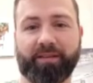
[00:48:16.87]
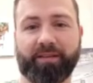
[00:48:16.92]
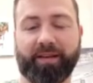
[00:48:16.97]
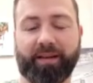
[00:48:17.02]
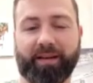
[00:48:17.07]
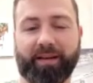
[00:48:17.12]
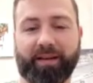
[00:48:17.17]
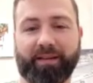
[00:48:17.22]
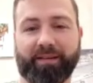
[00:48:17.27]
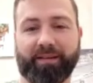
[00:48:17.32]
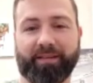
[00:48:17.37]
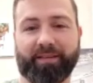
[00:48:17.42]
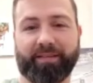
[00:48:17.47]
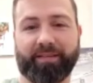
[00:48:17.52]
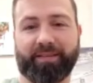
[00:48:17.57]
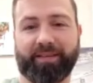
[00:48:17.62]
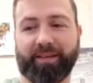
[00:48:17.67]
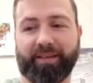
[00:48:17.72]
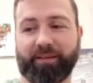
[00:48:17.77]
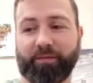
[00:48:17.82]

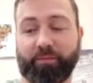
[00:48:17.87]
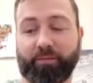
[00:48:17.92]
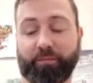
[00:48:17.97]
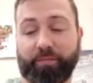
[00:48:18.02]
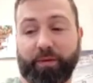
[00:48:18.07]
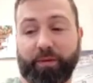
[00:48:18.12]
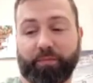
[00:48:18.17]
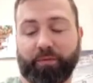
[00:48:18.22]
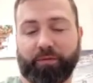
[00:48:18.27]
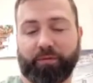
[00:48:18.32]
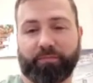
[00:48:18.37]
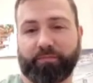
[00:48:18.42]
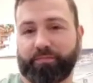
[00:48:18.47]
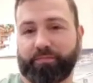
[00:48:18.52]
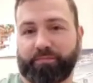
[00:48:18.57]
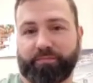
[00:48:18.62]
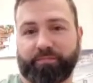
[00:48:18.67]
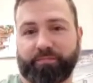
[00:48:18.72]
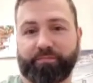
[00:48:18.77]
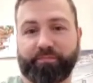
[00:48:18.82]
And and people
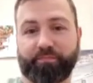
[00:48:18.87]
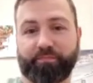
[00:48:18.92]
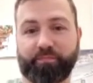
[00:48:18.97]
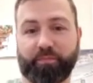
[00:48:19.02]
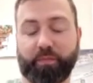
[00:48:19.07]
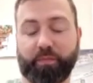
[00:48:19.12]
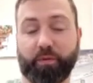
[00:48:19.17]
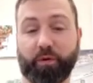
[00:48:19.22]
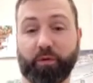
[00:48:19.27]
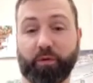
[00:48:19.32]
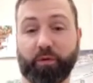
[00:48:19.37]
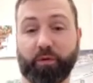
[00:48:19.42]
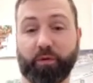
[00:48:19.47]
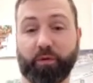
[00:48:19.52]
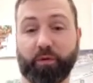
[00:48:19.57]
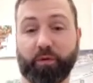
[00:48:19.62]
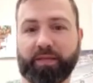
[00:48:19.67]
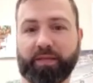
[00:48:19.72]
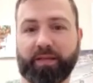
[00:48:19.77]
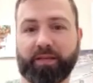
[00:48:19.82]
people don't
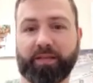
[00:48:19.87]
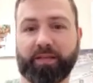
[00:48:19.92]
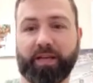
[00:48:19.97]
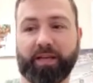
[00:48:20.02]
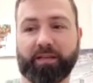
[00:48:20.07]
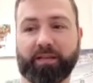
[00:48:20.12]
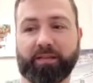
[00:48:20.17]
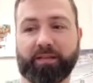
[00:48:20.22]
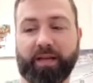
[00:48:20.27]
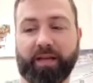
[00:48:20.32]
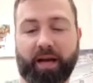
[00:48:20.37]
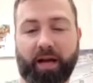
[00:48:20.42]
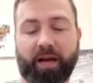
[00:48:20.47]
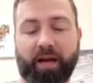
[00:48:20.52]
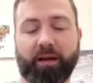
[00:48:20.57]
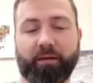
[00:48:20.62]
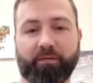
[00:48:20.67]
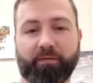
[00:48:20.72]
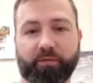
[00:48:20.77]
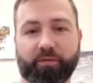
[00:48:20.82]
realize that it takes
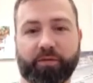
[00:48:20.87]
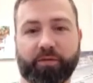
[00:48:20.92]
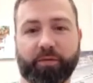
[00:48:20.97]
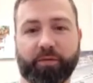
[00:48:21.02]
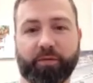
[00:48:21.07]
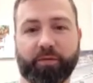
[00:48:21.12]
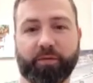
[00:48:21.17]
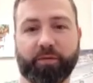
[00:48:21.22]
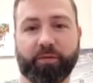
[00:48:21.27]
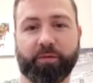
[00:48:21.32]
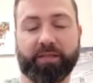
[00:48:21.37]
time for somebody to get.